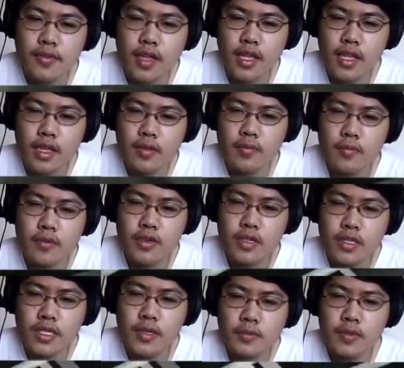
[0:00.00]
and we're
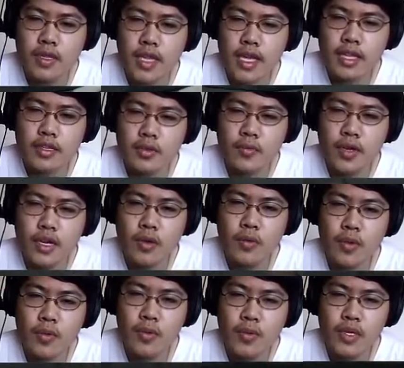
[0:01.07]
done with that. So we got
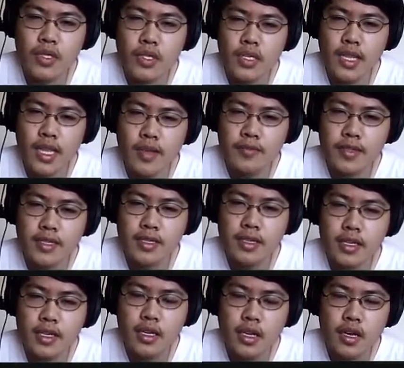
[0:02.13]
one more mission left,
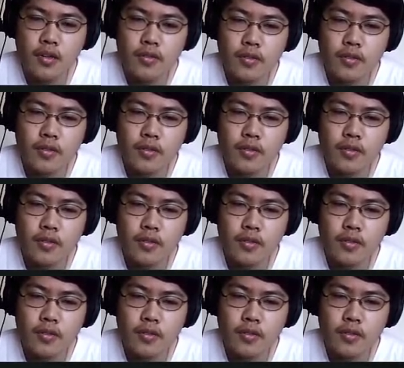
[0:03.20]
of